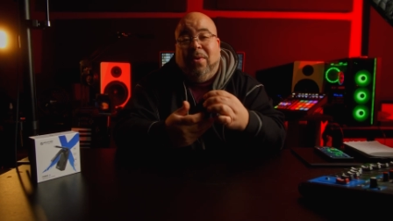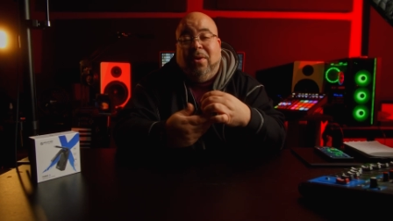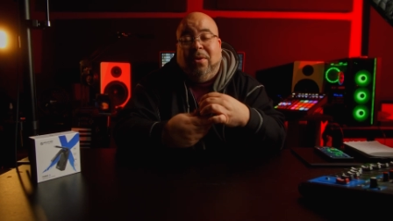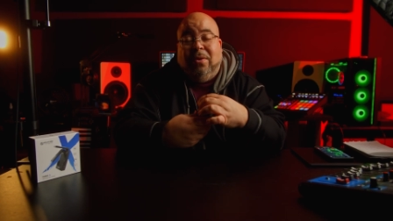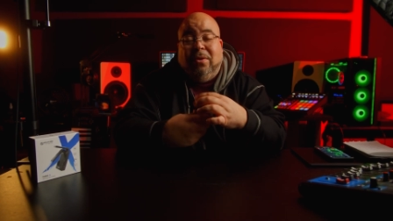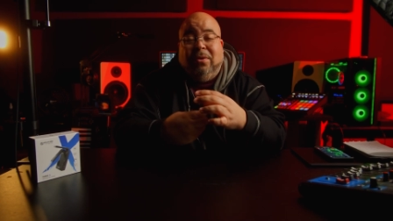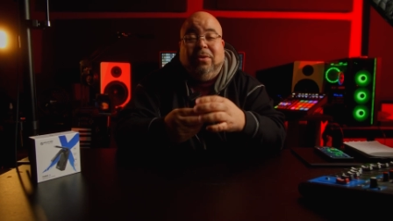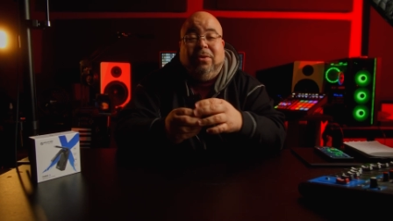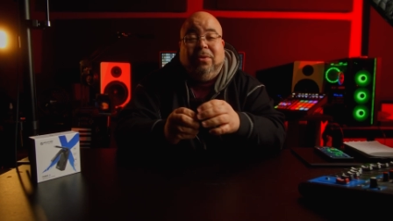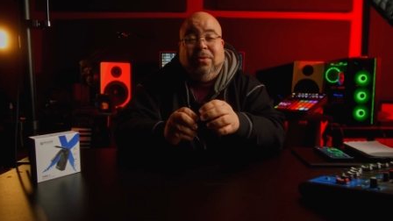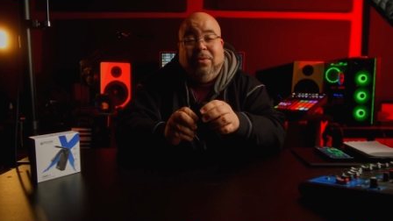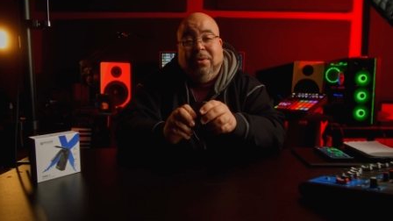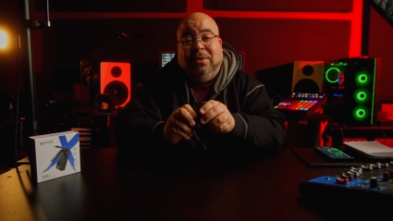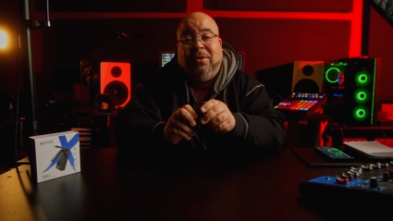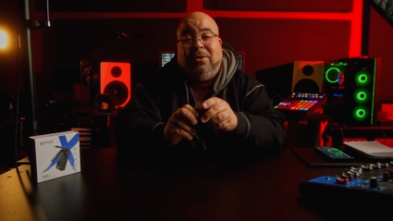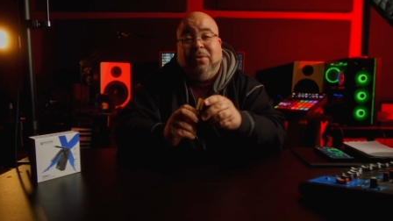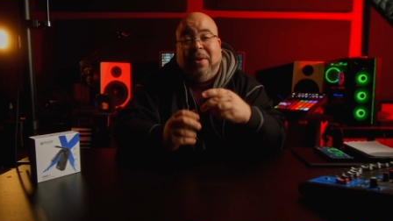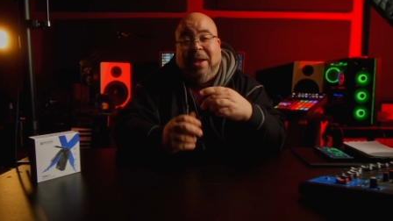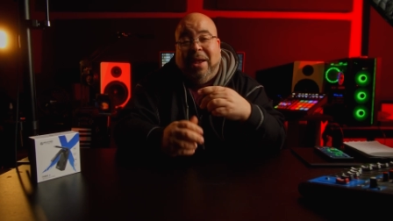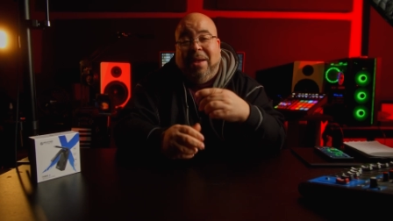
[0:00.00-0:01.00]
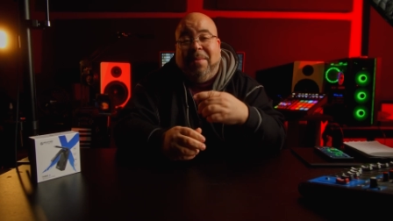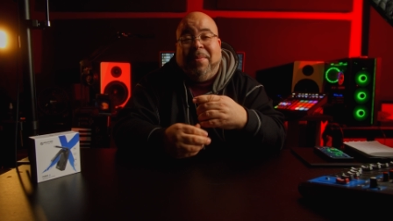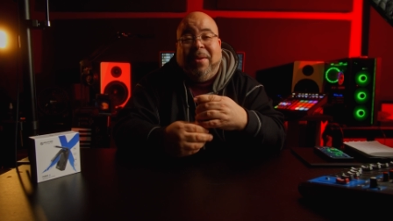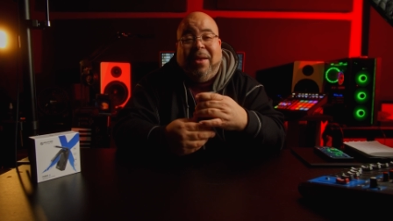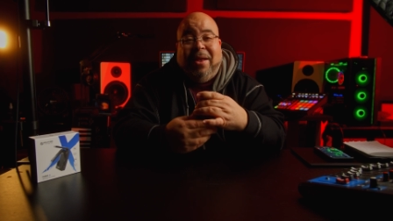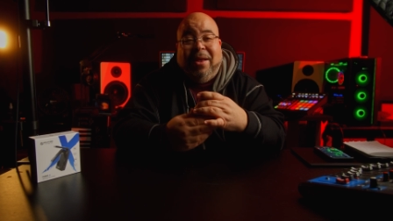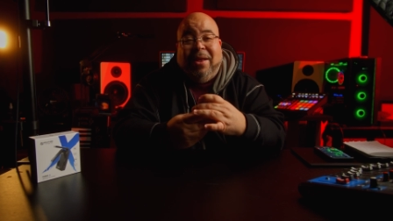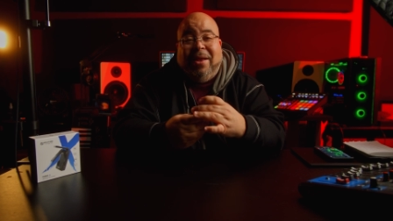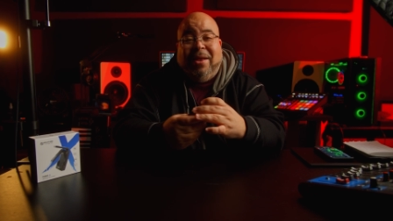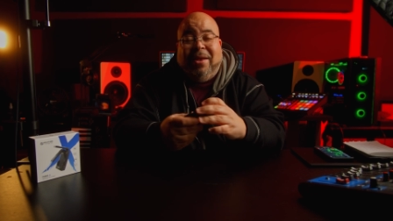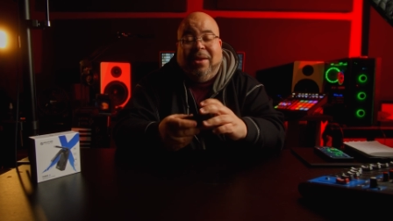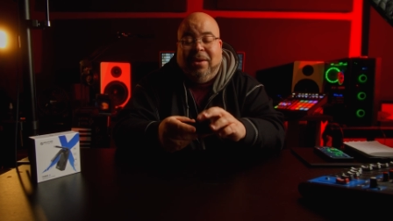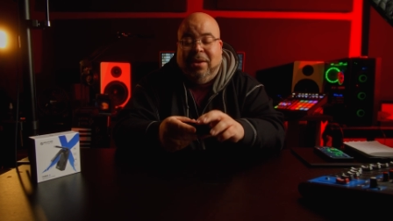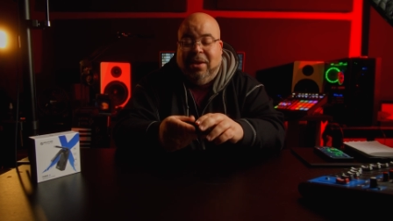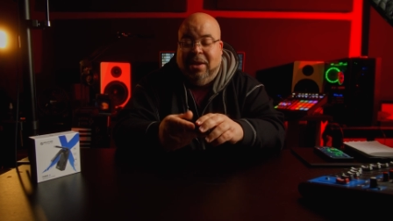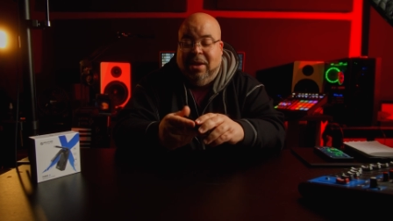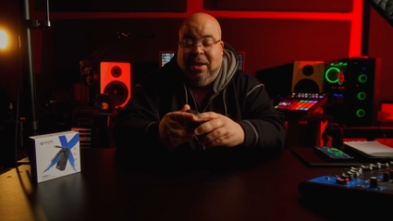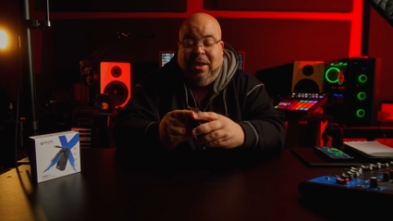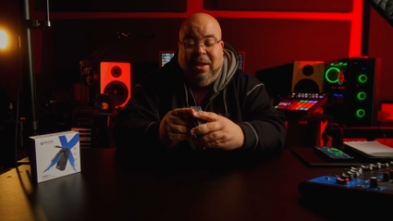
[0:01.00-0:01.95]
on to the tripod.